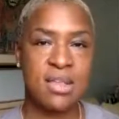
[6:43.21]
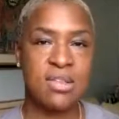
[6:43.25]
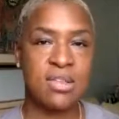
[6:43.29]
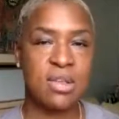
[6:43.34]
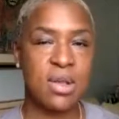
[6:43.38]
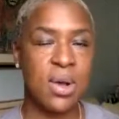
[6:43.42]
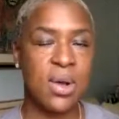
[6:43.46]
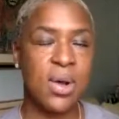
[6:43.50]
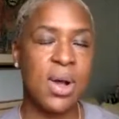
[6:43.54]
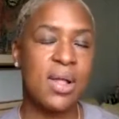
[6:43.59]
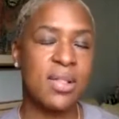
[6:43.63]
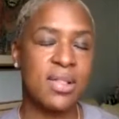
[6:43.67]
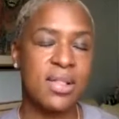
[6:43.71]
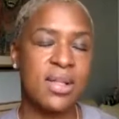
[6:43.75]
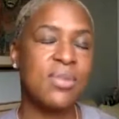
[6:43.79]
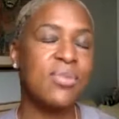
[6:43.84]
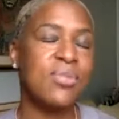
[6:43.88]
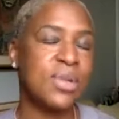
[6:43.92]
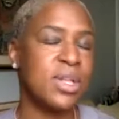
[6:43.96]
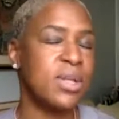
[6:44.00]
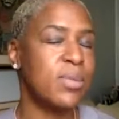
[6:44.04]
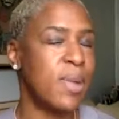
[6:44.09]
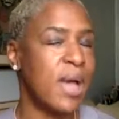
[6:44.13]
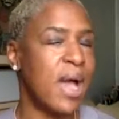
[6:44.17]
So they're
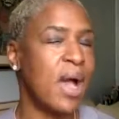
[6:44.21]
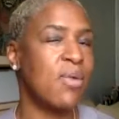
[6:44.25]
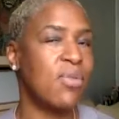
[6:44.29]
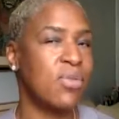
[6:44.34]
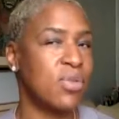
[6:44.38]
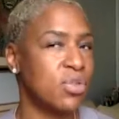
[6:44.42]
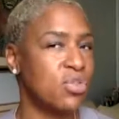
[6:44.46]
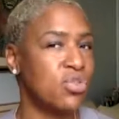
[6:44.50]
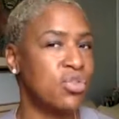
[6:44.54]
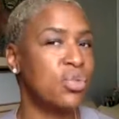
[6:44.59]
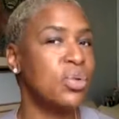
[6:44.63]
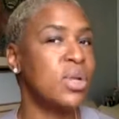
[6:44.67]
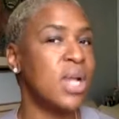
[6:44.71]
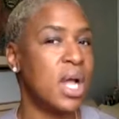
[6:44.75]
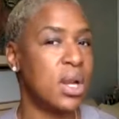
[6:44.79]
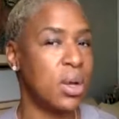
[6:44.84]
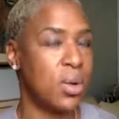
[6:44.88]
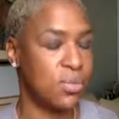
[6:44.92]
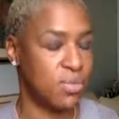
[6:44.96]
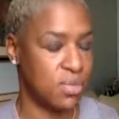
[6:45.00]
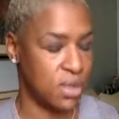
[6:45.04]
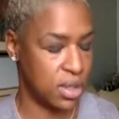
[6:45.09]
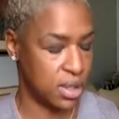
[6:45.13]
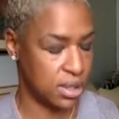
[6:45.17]
really powerful. Do not
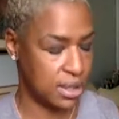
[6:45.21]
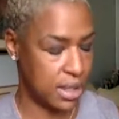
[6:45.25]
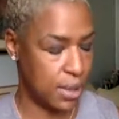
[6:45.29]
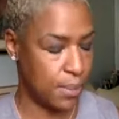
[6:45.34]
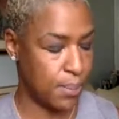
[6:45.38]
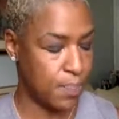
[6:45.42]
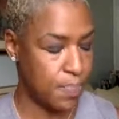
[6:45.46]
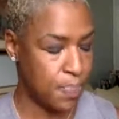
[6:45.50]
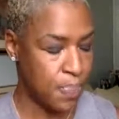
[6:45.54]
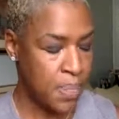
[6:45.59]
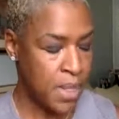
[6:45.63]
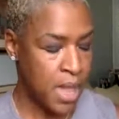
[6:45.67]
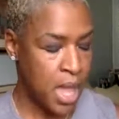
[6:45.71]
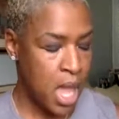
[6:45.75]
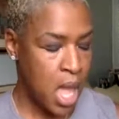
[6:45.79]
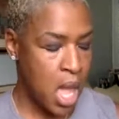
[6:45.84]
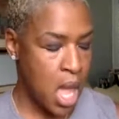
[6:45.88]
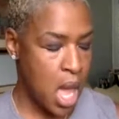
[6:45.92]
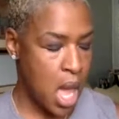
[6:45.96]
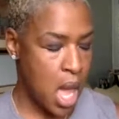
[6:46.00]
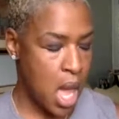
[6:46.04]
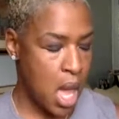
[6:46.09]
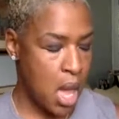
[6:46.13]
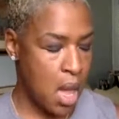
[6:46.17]
overlook
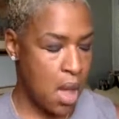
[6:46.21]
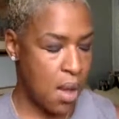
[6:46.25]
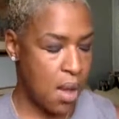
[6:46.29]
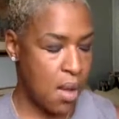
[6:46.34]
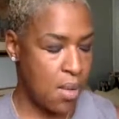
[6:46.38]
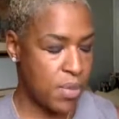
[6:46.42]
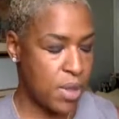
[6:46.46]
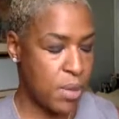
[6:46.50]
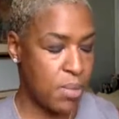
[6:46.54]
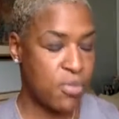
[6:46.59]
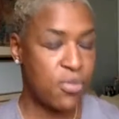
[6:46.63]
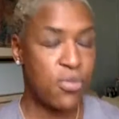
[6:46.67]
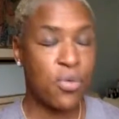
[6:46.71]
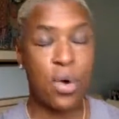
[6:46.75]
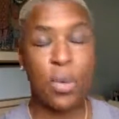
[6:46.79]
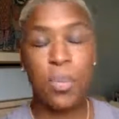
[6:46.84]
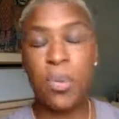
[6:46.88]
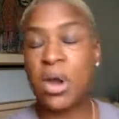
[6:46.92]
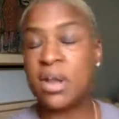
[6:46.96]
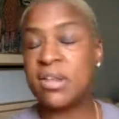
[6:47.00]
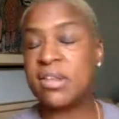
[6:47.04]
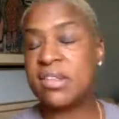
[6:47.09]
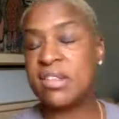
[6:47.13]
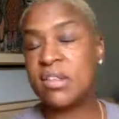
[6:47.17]
them. Number 4,
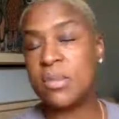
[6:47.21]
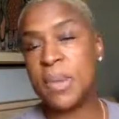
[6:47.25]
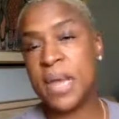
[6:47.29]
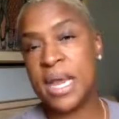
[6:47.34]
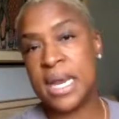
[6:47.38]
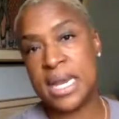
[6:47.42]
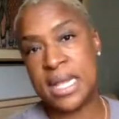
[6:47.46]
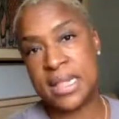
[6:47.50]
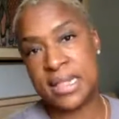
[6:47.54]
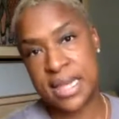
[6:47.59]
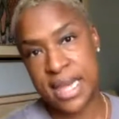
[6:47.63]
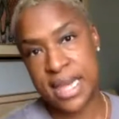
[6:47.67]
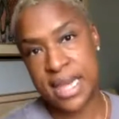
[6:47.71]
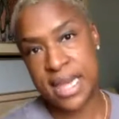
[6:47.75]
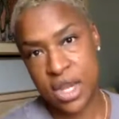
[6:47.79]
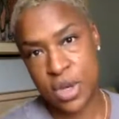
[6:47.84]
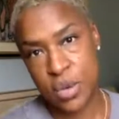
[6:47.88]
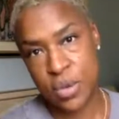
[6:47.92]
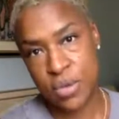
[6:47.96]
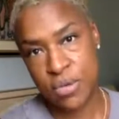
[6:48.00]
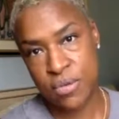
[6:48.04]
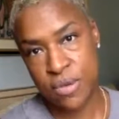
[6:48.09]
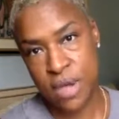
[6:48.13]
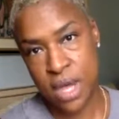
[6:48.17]
participate in the
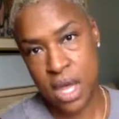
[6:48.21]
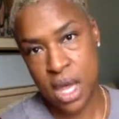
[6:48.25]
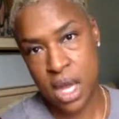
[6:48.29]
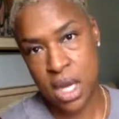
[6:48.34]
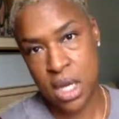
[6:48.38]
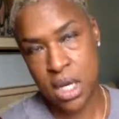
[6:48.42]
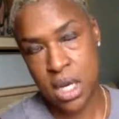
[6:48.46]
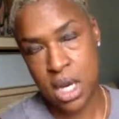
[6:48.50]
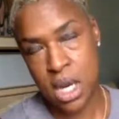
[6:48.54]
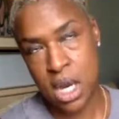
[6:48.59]
annual fund.